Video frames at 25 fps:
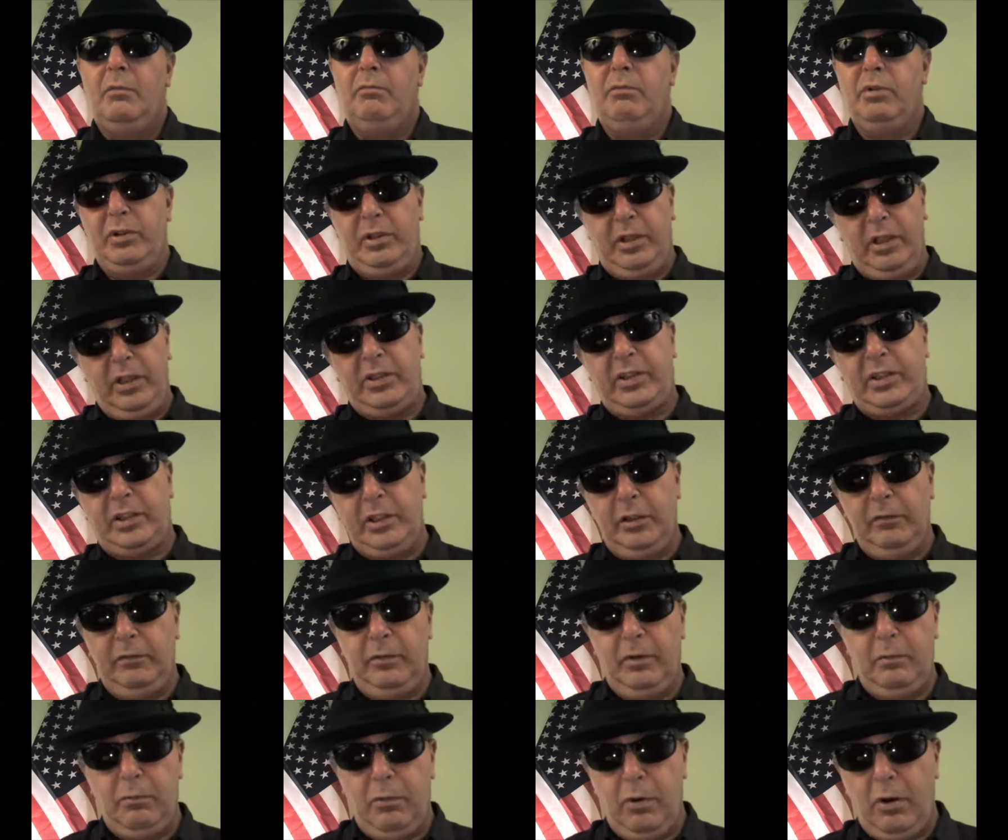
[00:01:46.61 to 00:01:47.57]
But this
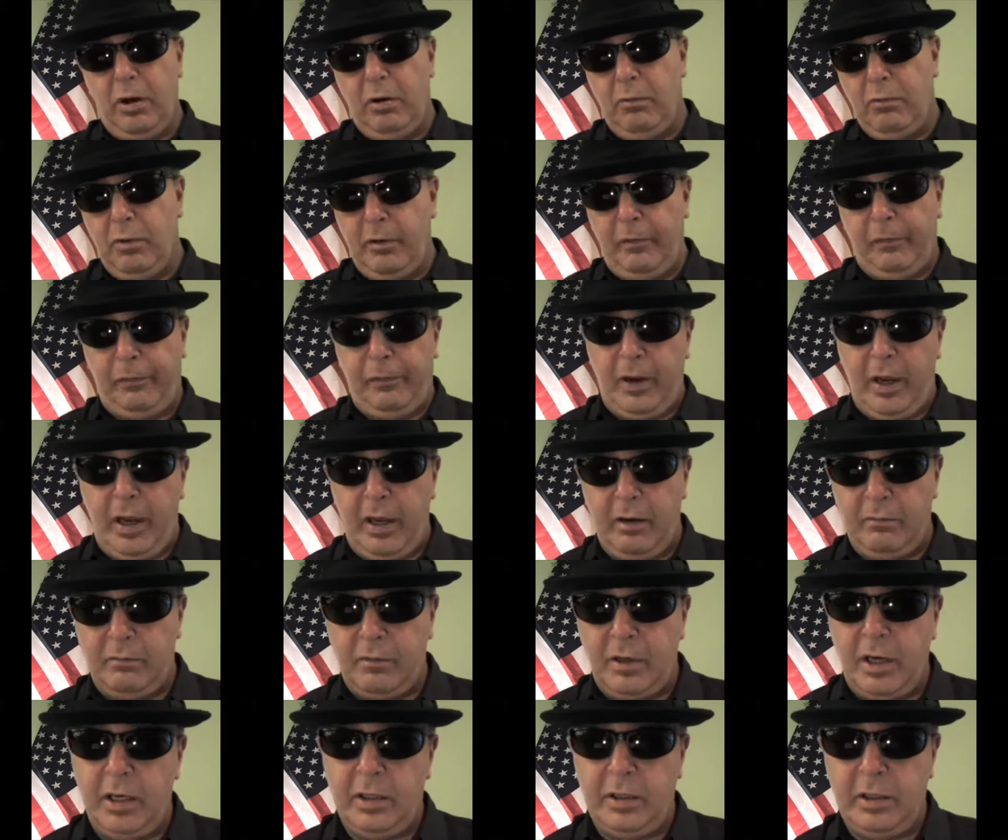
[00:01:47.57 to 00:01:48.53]
civil war we're
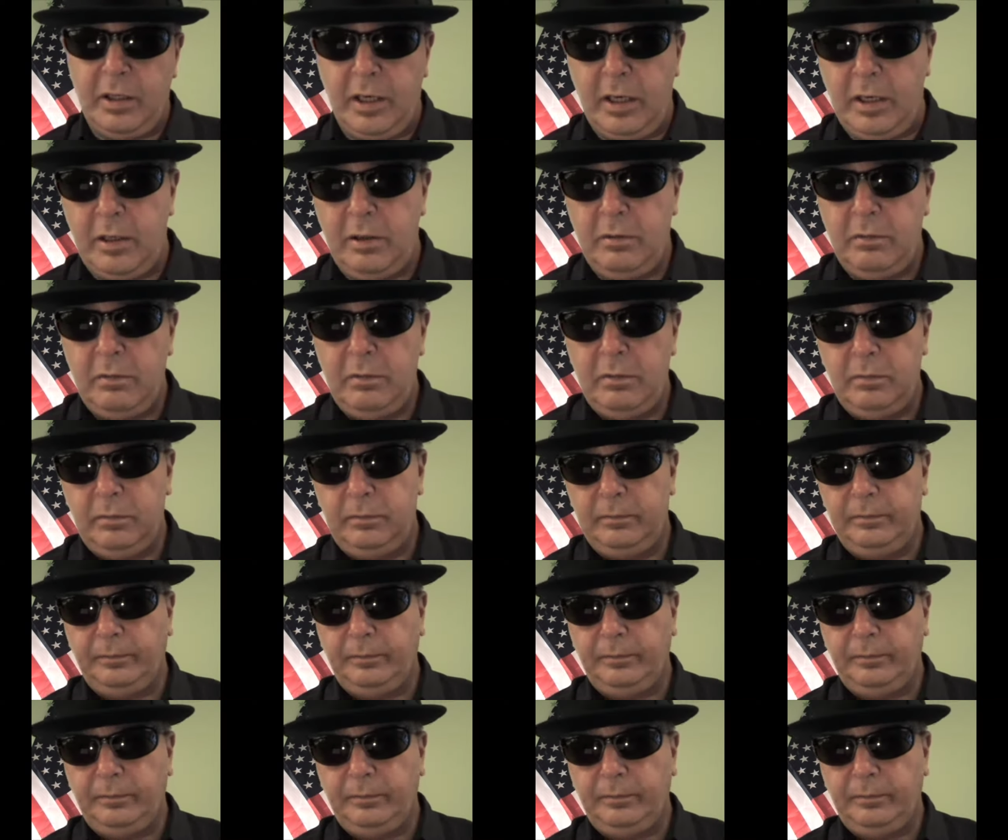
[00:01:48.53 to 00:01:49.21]
fighting right now,